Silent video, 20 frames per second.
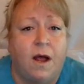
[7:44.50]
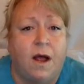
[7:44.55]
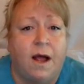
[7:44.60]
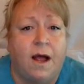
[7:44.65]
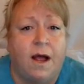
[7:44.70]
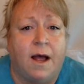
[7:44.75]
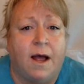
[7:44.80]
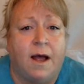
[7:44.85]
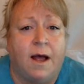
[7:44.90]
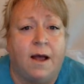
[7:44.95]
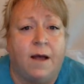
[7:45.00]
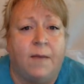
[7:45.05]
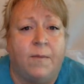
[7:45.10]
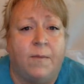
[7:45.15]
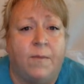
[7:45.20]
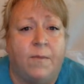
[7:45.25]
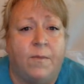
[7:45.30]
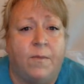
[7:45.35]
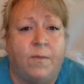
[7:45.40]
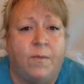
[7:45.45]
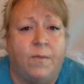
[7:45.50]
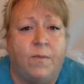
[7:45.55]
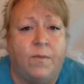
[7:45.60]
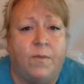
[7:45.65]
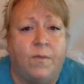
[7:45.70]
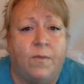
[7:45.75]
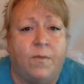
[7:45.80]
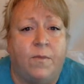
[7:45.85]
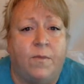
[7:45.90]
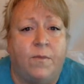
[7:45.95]
Um,
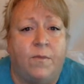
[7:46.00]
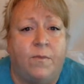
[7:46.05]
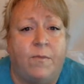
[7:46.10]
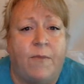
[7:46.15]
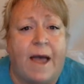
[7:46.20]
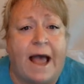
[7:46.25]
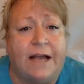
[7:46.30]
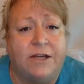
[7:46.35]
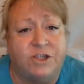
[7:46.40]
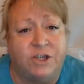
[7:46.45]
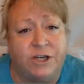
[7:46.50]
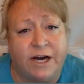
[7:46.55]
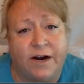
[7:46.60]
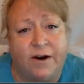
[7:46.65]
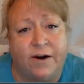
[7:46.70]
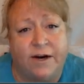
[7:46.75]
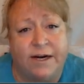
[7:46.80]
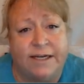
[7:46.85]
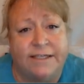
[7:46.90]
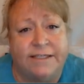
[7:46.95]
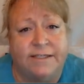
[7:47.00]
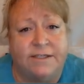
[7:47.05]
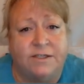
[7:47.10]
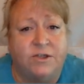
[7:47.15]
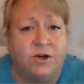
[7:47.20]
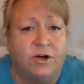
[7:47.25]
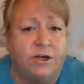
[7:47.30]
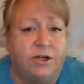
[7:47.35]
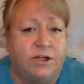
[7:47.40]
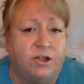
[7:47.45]
passionaries
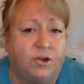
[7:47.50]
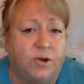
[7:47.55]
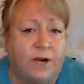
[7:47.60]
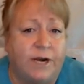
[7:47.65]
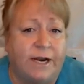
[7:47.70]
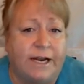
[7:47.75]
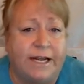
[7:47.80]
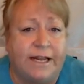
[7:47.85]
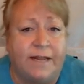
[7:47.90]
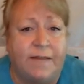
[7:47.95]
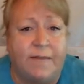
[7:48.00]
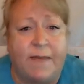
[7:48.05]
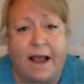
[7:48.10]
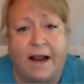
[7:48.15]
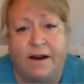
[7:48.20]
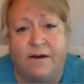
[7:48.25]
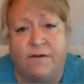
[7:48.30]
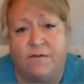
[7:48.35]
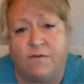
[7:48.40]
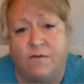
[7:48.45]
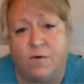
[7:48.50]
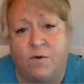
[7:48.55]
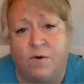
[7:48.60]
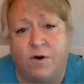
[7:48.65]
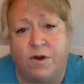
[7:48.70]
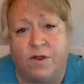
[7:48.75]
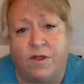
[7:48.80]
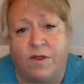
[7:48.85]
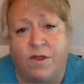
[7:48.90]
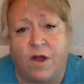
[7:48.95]
started joining in the back and
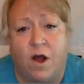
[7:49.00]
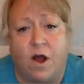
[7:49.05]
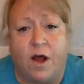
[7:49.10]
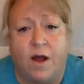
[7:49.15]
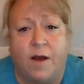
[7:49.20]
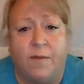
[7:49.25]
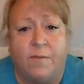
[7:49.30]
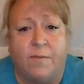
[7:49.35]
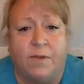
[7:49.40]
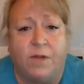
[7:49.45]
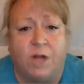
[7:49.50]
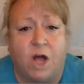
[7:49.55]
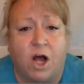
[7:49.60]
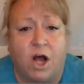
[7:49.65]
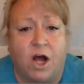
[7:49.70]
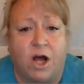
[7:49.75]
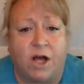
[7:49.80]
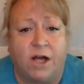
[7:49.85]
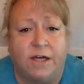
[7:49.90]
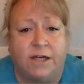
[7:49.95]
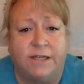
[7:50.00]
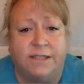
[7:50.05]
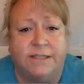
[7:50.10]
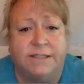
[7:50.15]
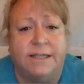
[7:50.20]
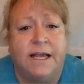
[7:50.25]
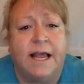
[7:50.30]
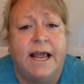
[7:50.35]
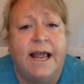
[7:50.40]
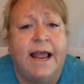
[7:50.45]
forth on
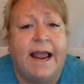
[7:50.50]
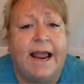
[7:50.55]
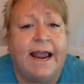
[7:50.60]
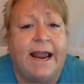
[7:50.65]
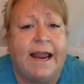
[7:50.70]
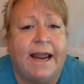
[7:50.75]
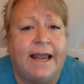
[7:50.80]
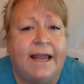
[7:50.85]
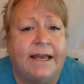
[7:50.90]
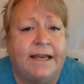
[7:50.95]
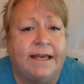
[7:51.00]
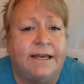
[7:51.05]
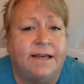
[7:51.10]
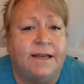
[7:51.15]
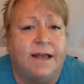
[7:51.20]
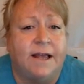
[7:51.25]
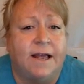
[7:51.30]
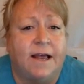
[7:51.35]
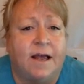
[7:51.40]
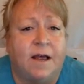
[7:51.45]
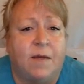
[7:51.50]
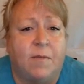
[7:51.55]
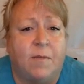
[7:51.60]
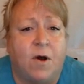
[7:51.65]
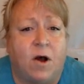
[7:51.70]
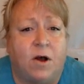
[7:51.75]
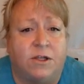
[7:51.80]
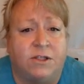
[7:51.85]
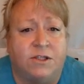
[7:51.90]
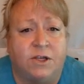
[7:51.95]
blogs and um,
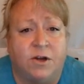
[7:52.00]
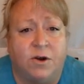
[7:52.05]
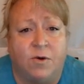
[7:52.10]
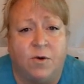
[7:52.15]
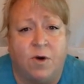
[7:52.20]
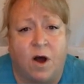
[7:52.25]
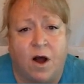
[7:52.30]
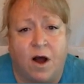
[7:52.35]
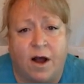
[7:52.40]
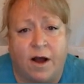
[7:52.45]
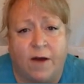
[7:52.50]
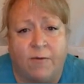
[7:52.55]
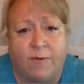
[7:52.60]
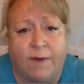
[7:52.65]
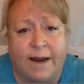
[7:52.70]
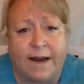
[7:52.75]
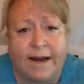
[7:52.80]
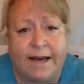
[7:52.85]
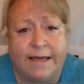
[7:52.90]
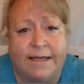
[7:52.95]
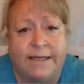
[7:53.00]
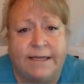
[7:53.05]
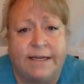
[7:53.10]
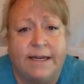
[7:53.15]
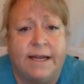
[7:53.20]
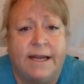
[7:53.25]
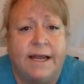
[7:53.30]
also on Reddit.